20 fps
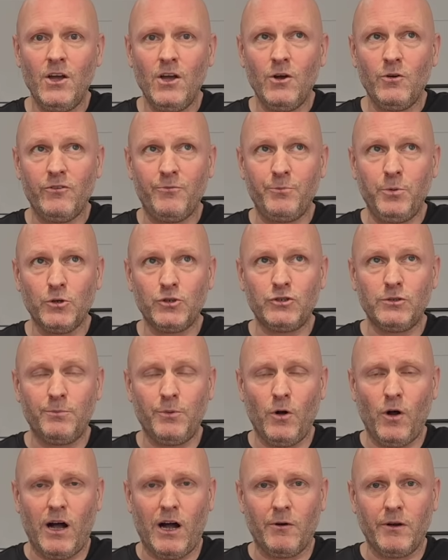We've pushed the
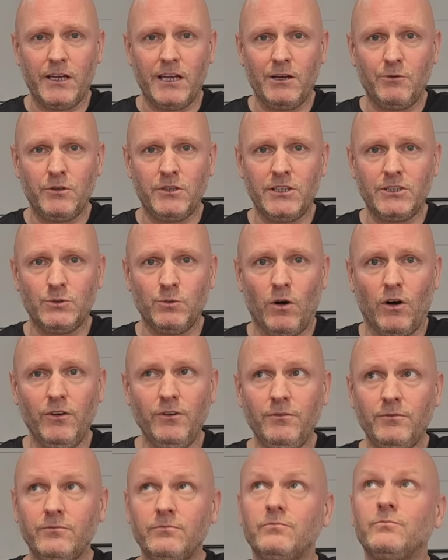boat out here with this one,
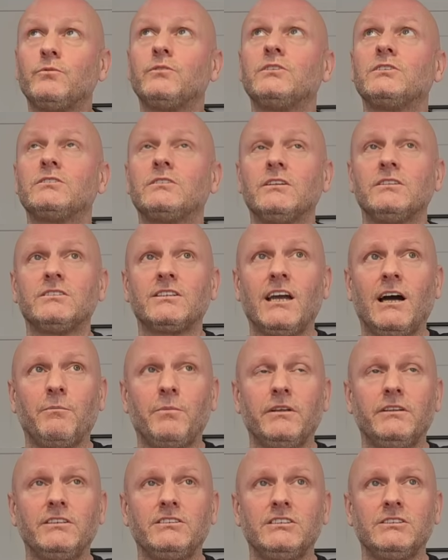this
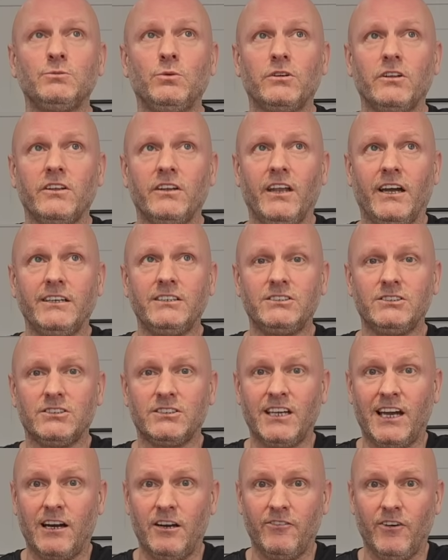cabin. This is one of the nicest
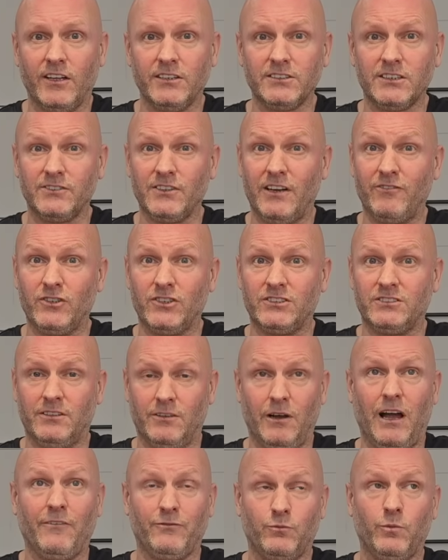caravans I've ever,
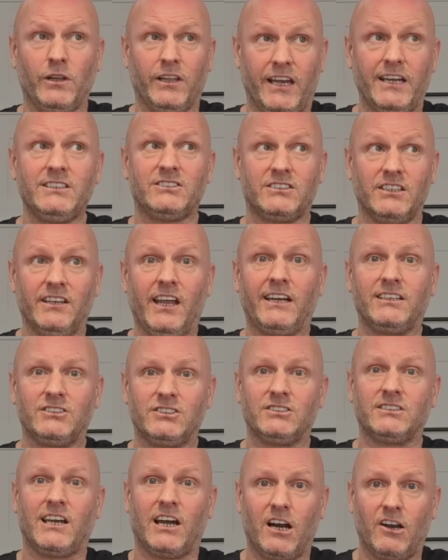well, it is the
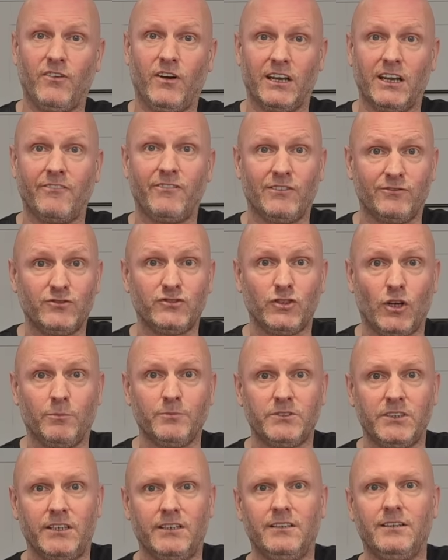nicest caravan I've ever
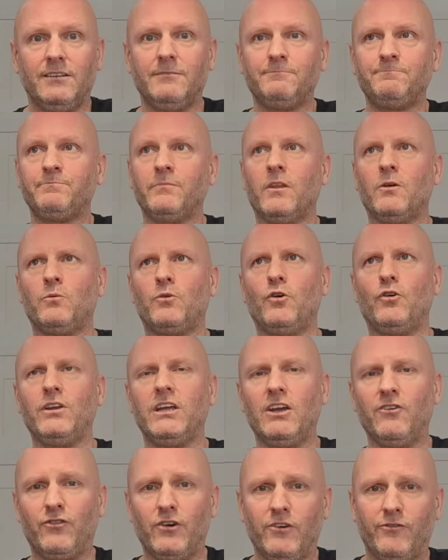stopped in. We're only
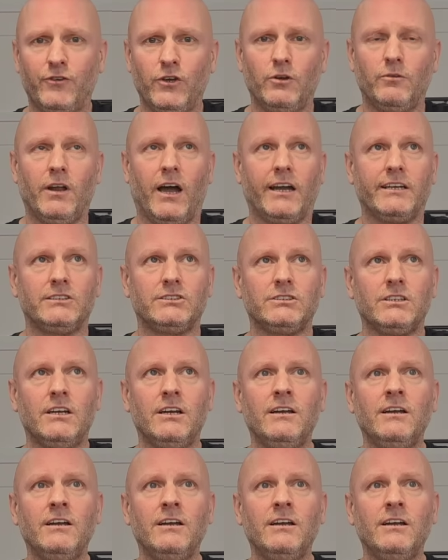here for a few nights.